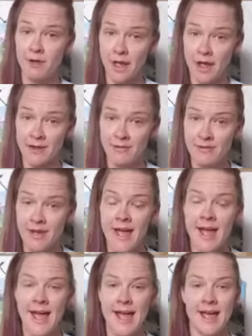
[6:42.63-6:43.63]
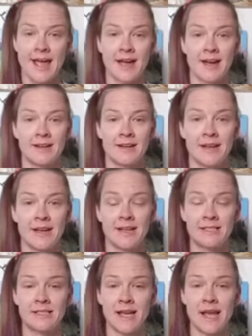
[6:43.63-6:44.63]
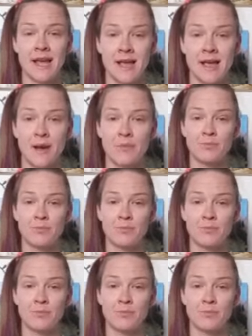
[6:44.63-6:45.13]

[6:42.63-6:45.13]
life, and it's a